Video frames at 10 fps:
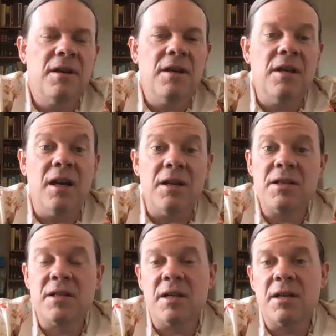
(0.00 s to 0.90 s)
yet it's
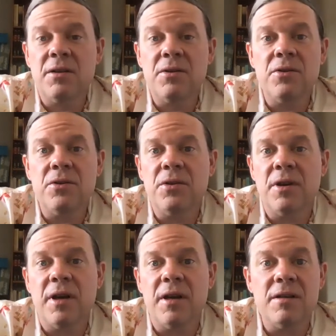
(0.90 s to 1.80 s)
cyclical
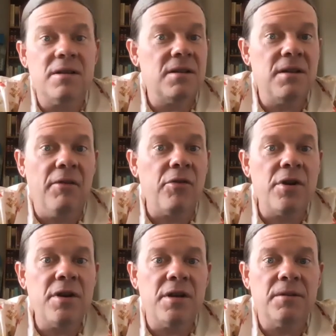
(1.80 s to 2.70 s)
and never
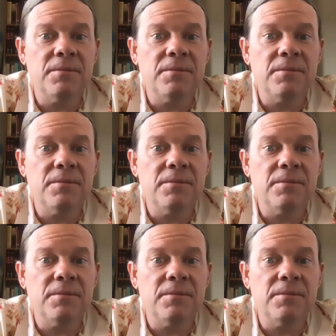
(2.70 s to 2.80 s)
ending.